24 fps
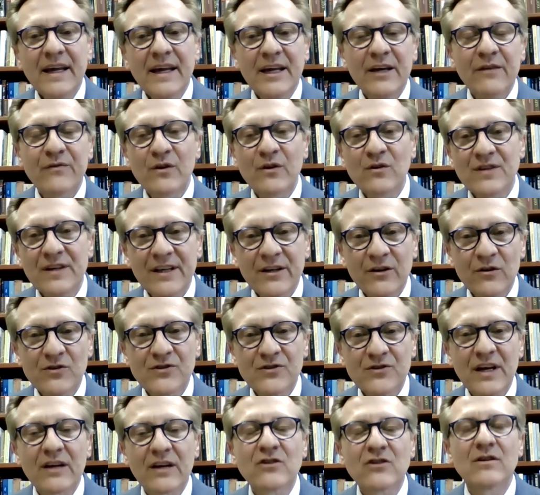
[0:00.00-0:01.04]
If there's an
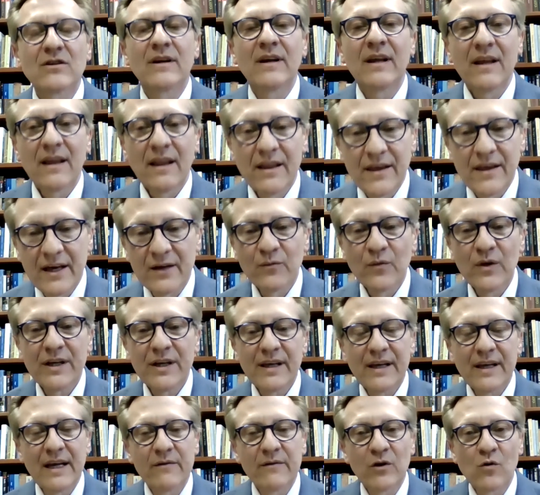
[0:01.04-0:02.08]
intersection, then we
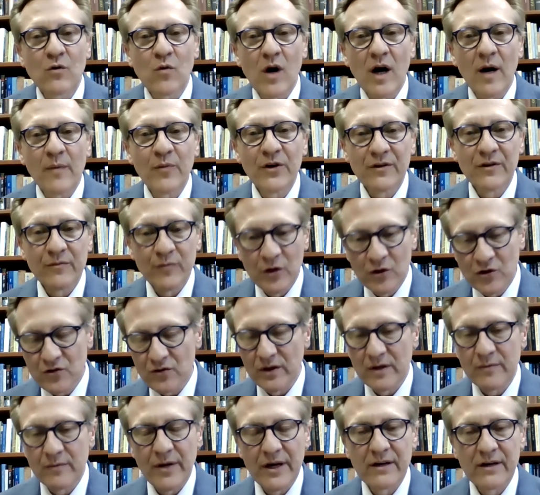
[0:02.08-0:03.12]
can have a cooperative,
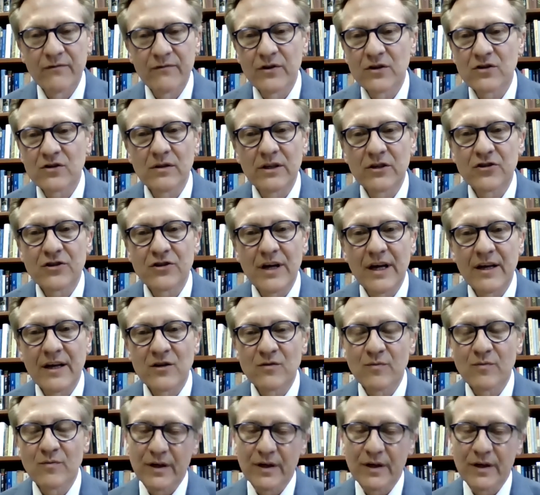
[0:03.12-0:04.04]
mutually beneficial exchange.